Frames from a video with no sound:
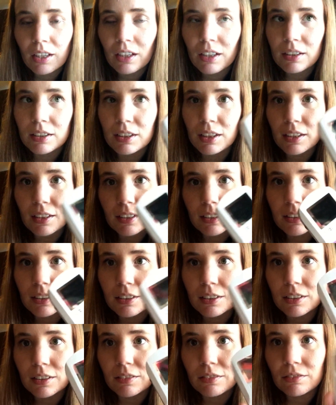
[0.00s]
say this
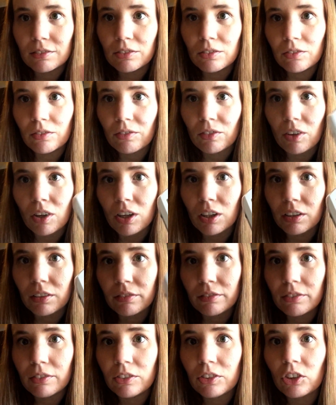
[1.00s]
is
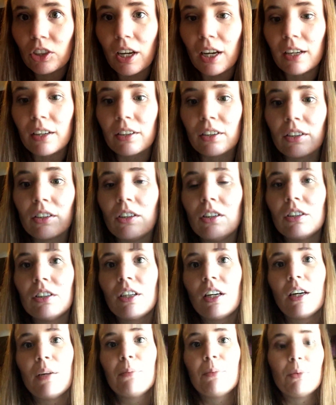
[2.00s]
on track or on
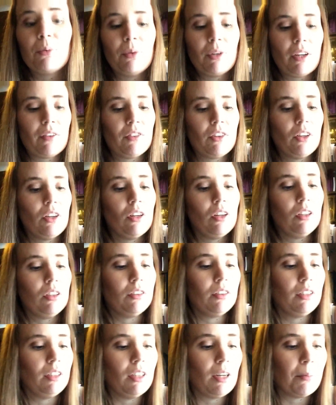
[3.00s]
time or whatever.
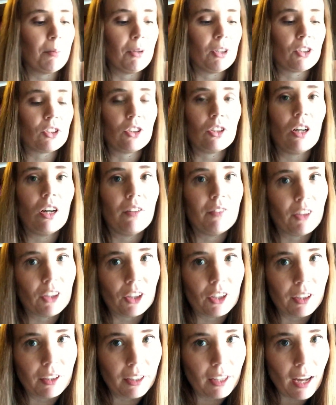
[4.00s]
The numbers are not
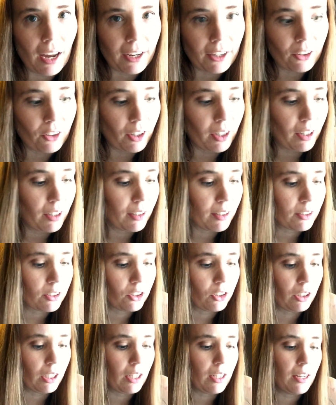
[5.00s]
very accurate this
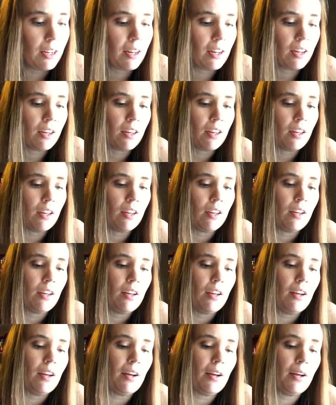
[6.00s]
early.
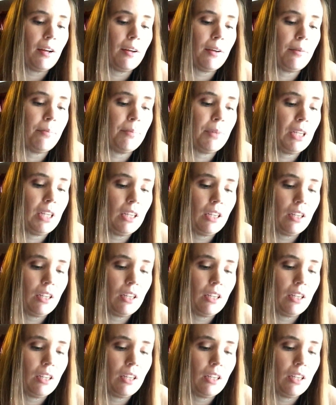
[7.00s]
Um,